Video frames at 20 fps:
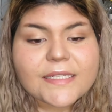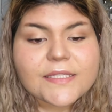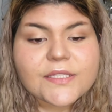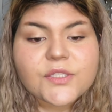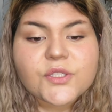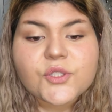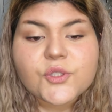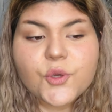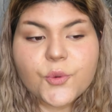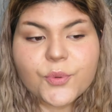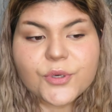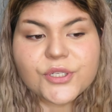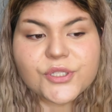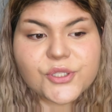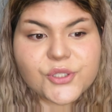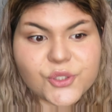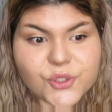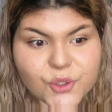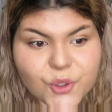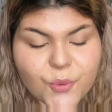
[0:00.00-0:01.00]
it's
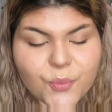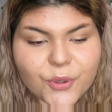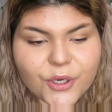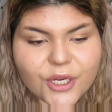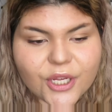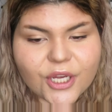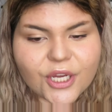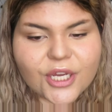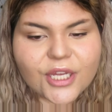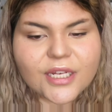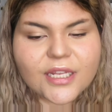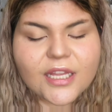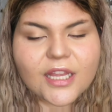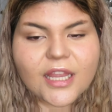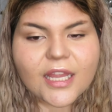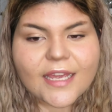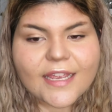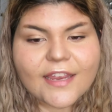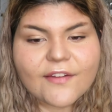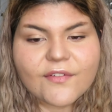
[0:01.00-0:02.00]
super good.
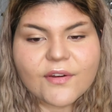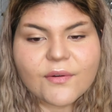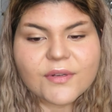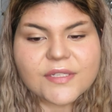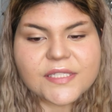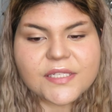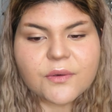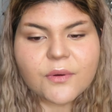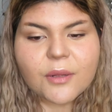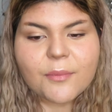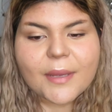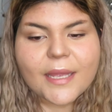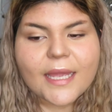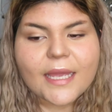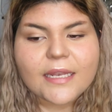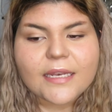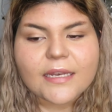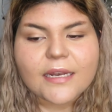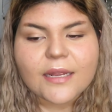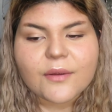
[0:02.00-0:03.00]
Like, every once in a while my
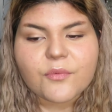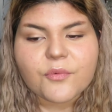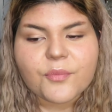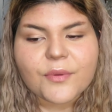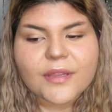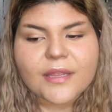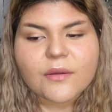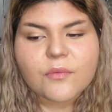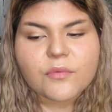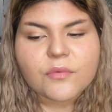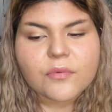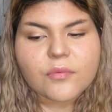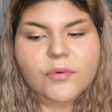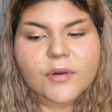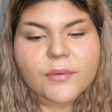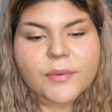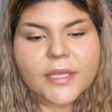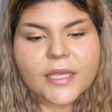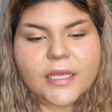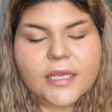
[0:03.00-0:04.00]
aunt and I will be like, well, what
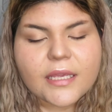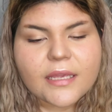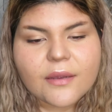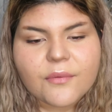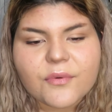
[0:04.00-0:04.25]
do we eat?